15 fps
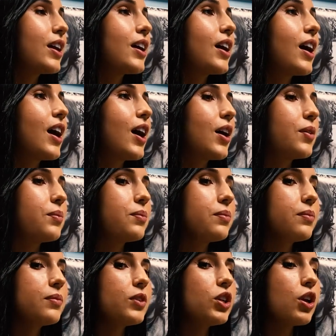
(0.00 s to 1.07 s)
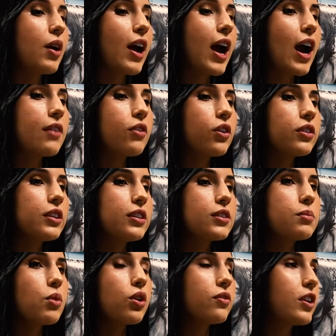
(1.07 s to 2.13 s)
I have all
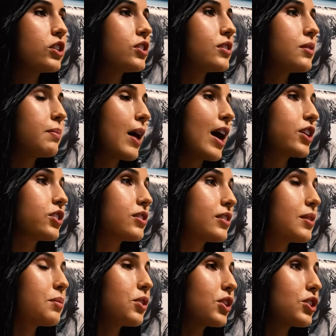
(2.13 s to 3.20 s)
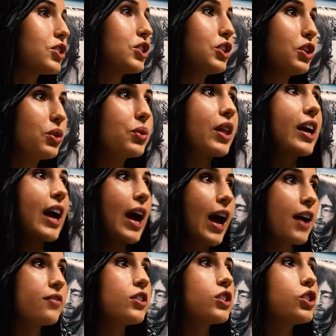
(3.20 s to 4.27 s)
these motivations and passions similar to you. Like I
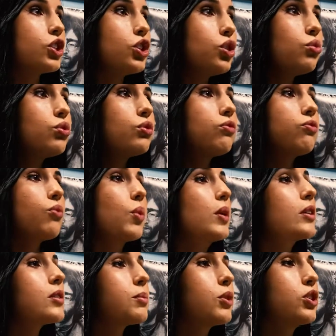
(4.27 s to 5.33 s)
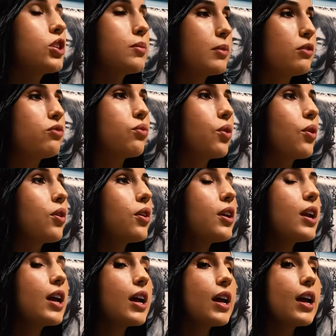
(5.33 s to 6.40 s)
have this huge force pushing me
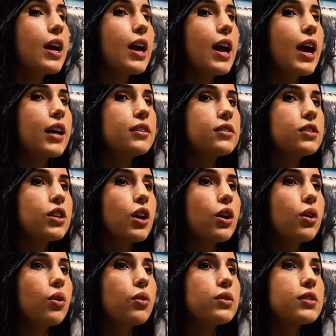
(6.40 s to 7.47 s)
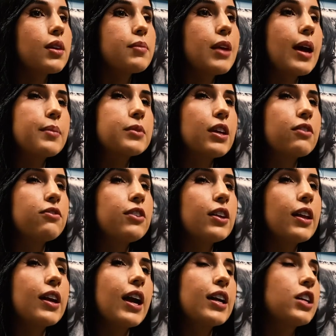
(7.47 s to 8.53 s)
forward. And so sometimes I feel
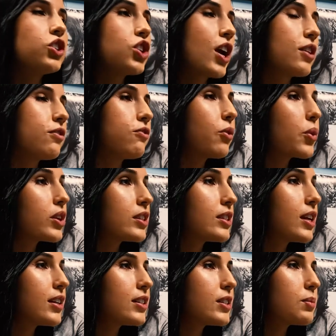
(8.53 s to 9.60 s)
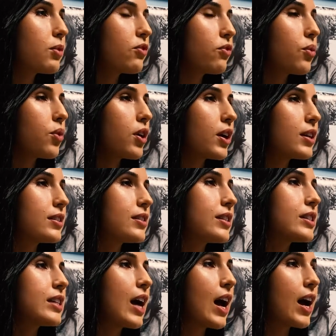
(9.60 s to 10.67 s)
like I can try to force things before it's the
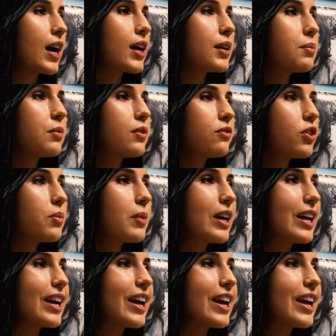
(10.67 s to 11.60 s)
time for me.